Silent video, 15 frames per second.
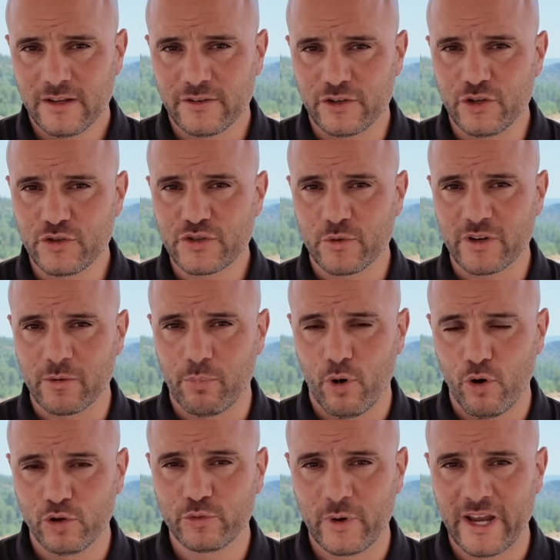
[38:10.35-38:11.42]
To do so in a
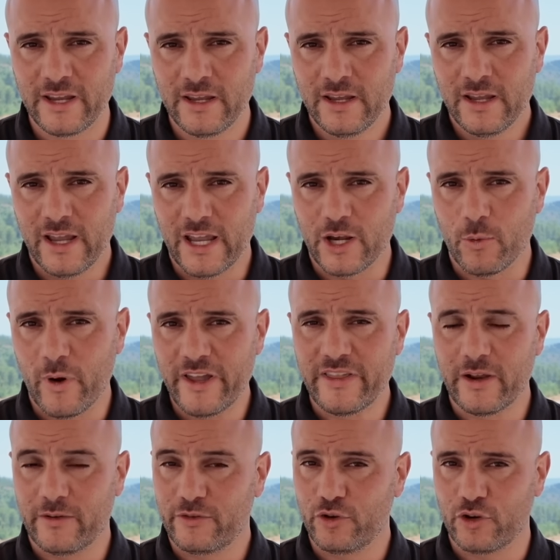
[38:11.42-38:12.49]
bold way, in a way
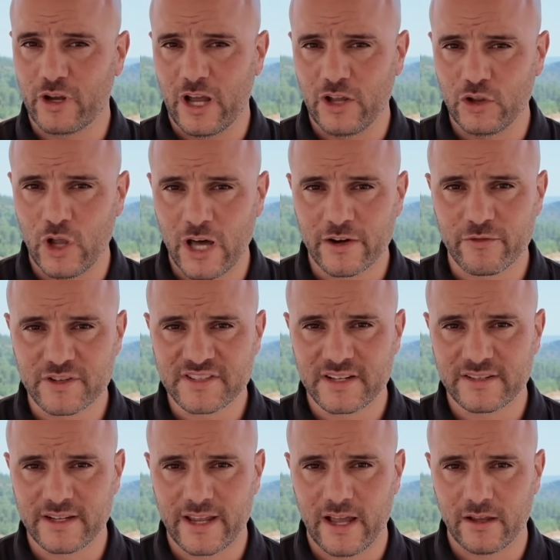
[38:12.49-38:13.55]
that took a lot of risk
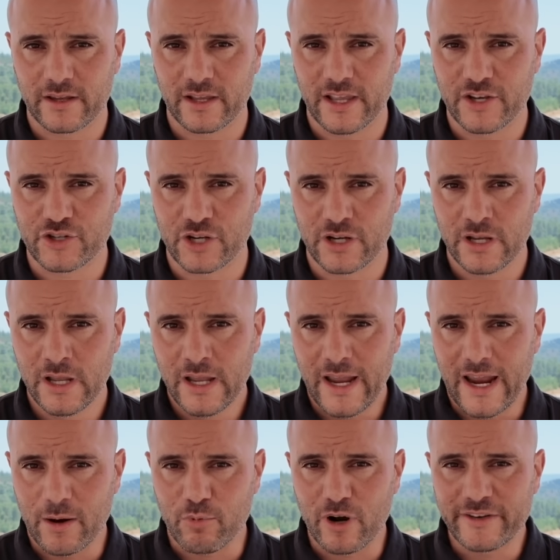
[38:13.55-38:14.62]
into calculation
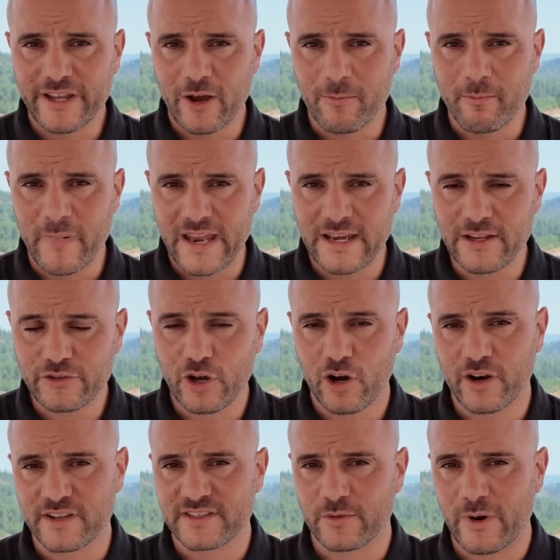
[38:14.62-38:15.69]
and brought down many
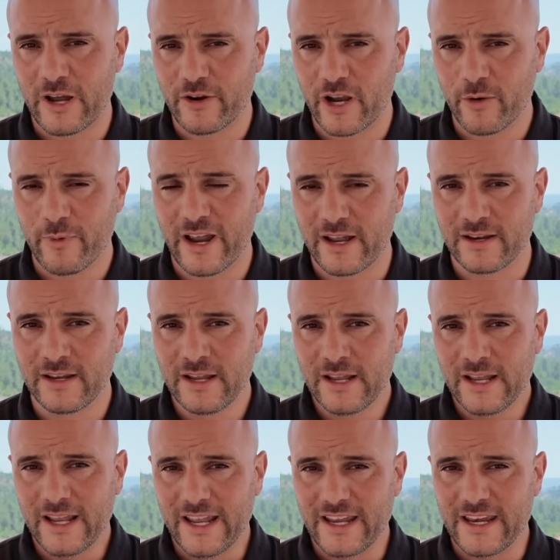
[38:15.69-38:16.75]
targets around Iran
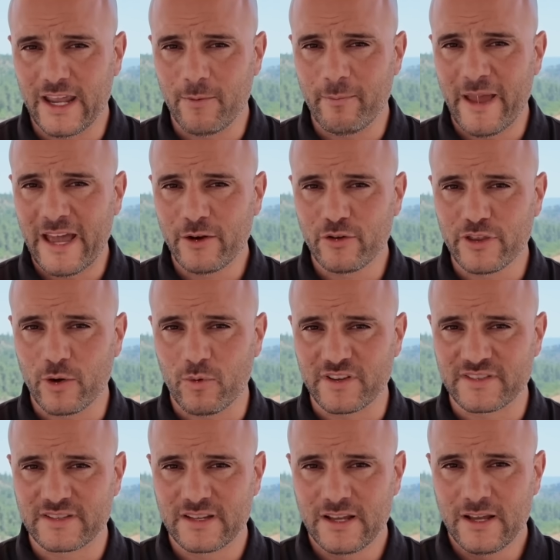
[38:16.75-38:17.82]
in a manner that
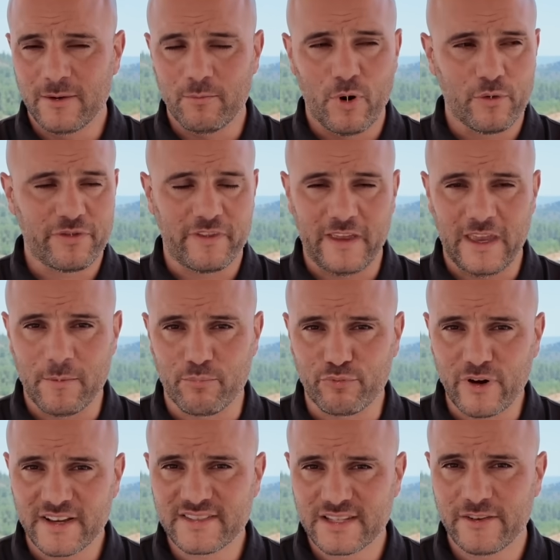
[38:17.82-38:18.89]
was both
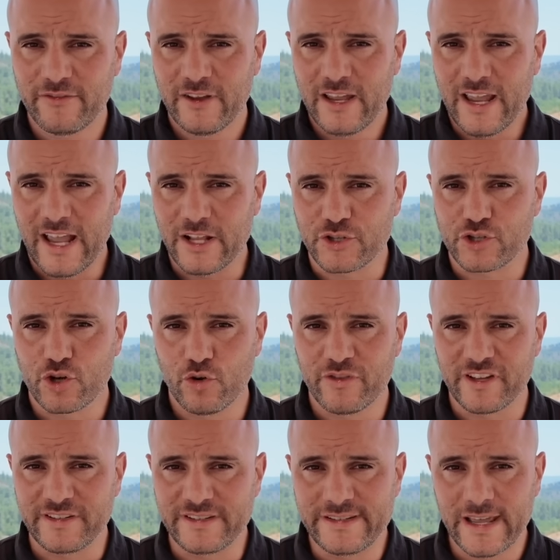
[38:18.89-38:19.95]
impressive and showed
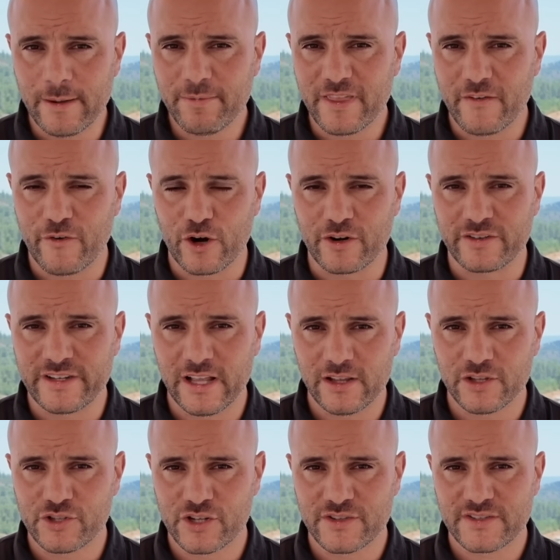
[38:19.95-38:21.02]
the depth of our
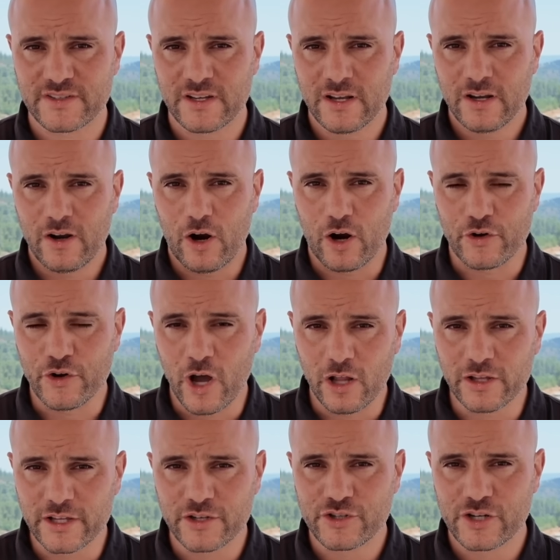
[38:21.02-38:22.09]
intelligence, our
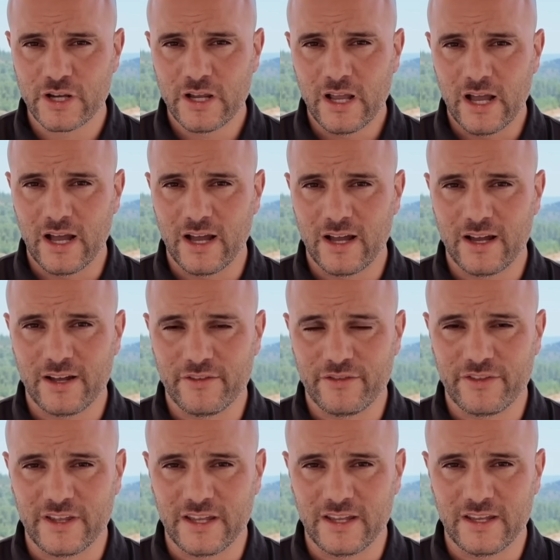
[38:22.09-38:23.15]
knowledge,
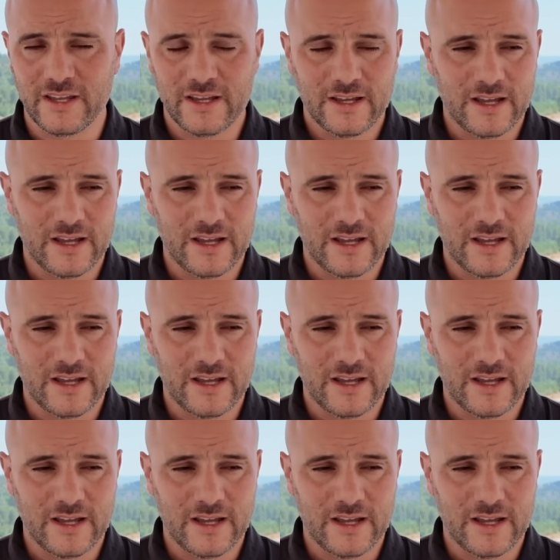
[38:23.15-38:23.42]
the